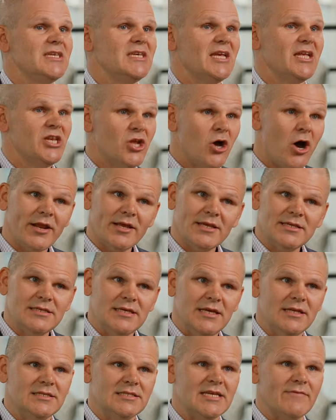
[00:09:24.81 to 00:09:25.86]
cannot
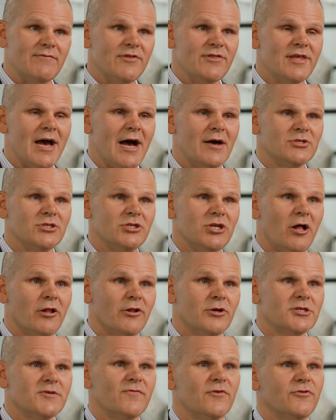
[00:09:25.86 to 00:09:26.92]
exceed
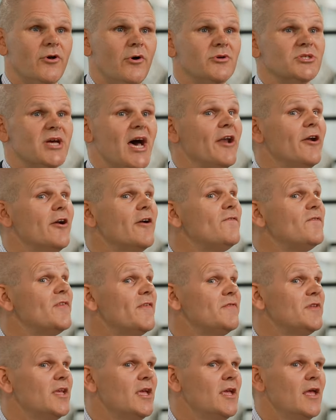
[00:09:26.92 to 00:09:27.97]
$7,000 for those under
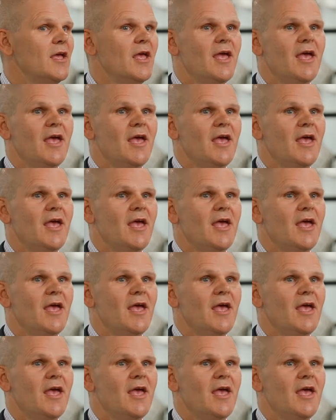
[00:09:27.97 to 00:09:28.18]
50